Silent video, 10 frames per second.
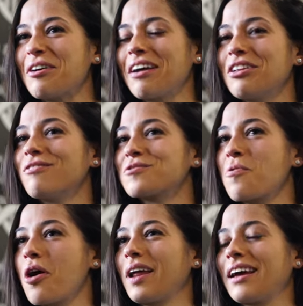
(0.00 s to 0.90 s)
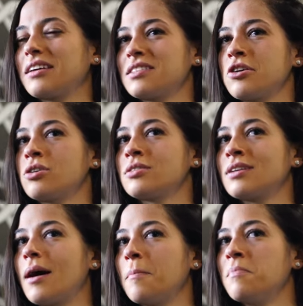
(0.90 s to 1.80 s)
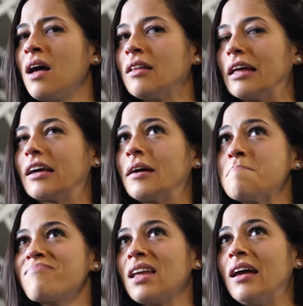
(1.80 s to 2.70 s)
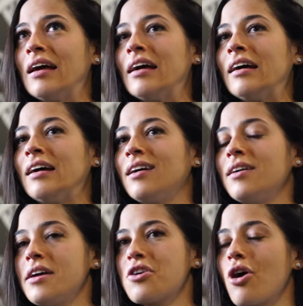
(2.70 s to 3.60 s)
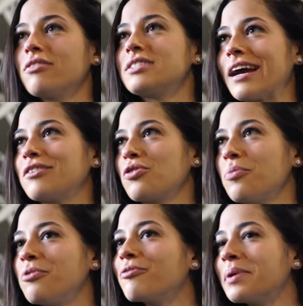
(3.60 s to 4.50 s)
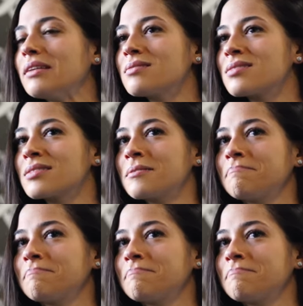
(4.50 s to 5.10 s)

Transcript: no, I love squatting because there's um, like in all the technical movements,